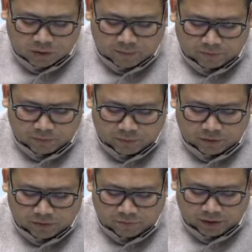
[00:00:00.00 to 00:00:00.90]
So common
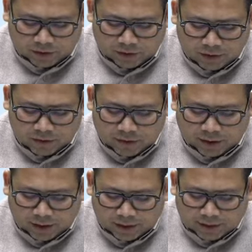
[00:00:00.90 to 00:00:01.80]
femoral vein
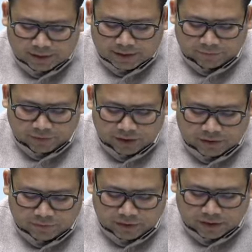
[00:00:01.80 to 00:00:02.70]
and
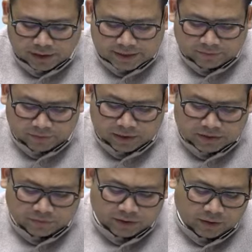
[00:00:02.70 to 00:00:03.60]
saphenous vein, great
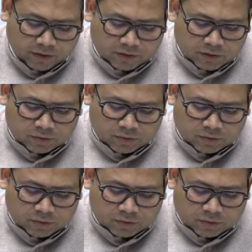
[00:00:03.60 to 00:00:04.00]
saphenous vein.